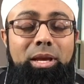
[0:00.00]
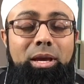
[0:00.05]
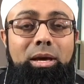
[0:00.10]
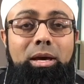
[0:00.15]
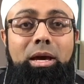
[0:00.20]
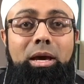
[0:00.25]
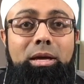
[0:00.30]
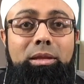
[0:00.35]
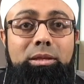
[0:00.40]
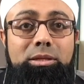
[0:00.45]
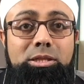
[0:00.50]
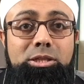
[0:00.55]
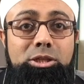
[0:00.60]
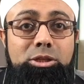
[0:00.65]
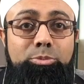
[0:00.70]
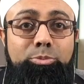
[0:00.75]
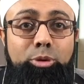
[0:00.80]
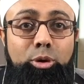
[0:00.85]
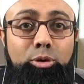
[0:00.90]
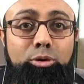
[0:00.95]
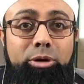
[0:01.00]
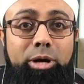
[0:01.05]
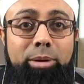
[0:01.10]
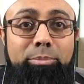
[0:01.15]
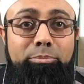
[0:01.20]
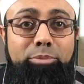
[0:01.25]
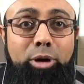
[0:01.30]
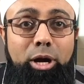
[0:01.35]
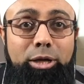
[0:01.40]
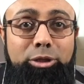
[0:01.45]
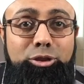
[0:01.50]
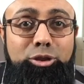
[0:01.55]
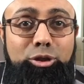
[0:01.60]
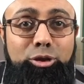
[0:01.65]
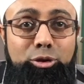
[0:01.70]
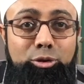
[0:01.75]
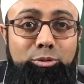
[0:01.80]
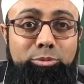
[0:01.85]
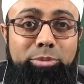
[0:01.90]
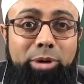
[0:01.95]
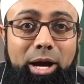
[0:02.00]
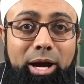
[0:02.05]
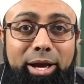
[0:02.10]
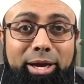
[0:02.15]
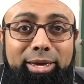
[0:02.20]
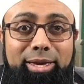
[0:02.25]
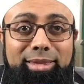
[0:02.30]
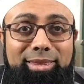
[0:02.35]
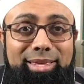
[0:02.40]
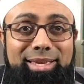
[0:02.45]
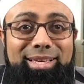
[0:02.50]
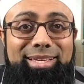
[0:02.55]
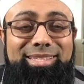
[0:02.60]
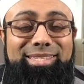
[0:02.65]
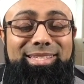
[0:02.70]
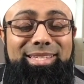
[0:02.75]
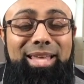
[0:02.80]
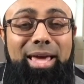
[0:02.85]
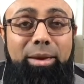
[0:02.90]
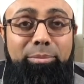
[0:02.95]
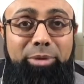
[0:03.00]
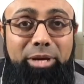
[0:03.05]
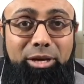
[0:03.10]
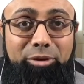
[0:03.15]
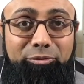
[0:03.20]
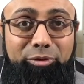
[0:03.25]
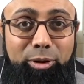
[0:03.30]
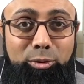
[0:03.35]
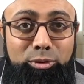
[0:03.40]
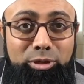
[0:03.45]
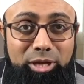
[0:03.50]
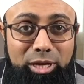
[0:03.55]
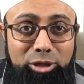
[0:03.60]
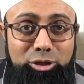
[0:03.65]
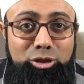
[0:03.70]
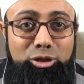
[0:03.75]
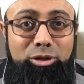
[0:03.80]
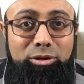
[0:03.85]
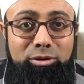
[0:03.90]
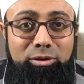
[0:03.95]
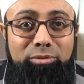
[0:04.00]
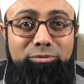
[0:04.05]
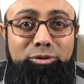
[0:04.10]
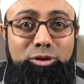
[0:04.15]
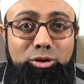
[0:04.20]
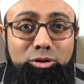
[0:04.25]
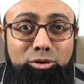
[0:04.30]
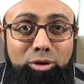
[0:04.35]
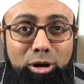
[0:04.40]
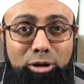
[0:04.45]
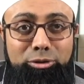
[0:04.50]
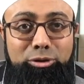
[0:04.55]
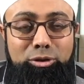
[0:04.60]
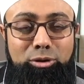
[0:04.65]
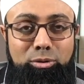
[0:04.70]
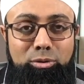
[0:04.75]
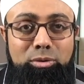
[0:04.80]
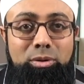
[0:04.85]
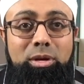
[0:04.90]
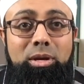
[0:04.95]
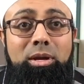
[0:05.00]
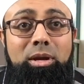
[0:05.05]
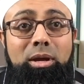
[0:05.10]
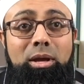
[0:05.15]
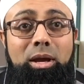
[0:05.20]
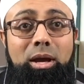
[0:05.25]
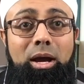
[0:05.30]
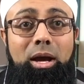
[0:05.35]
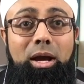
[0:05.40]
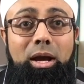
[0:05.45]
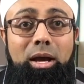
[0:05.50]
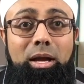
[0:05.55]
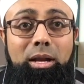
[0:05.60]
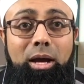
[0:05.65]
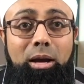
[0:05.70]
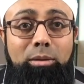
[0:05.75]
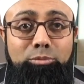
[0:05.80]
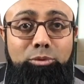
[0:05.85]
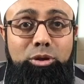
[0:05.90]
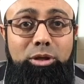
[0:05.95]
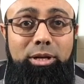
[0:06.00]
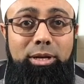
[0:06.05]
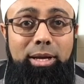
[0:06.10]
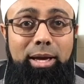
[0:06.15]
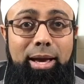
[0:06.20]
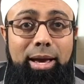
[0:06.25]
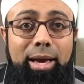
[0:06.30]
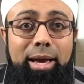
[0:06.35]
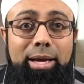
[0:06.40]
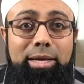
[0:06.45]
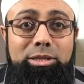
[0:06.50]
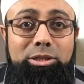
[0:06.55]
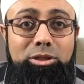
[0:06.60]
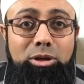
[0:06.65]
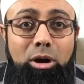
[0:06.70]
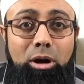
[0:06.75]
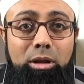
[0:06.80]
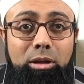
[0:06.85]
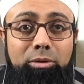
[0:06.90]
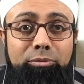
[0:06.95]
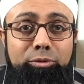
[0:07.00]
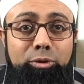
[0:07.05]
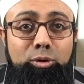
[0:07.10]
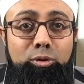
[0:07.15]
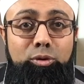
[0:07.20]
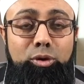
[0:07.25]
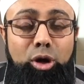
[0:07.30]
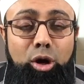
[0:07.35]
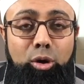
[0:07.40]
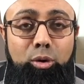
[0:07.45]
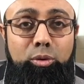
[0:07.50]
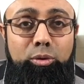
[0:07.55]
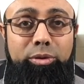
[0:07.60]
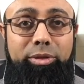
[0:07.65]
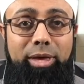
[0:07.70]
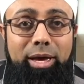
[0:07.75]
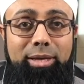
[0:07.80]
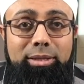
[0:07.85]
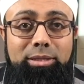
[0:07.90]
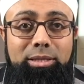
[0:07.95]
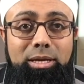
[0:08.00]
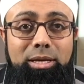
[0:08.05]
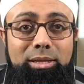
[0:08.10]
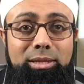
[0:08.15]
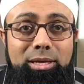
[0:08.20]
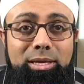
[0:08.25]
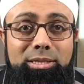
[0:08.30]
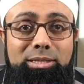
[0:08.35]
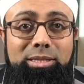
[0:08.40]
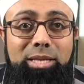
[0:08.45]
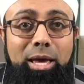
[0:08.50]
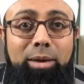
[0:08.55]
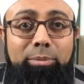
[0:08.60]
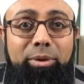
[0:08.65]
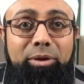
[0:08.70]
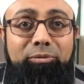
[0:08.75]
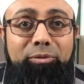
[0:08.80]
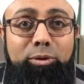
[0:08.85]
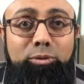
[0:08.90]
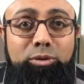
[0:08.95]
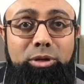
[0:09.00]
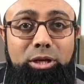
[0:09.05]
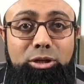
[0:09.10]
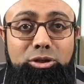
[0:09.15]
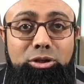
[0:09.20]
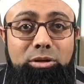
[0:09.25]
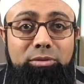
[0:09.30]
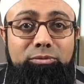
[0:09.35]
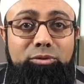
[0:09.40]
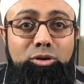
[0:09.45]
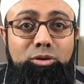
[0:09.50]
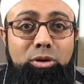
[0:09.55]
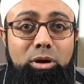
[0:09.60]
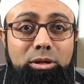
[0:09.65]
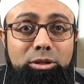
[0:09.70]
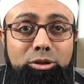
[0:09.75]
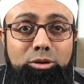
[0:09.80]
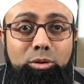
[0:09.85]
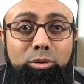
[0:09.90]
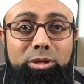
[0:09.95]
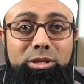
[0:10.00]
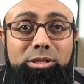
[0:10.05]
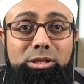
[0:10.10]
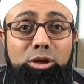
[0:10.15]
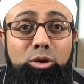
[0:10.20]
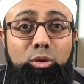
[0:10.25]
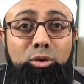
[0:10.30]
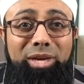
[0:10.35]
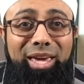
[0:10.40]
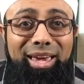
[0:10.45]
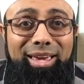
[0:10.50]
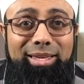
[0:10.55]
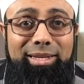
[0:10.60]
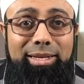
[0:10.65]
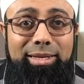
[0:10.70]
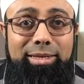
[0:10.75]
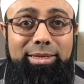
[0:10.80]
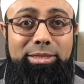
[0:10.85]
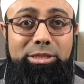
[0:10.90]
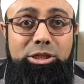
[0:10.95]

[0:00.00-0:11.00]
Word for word: Uh, this is a program brought to you by the Islamic Foundation of Toronto. Uh, Alhamdulillah, as all of you know, that uh, the Islamic Foundation of Toronto is located in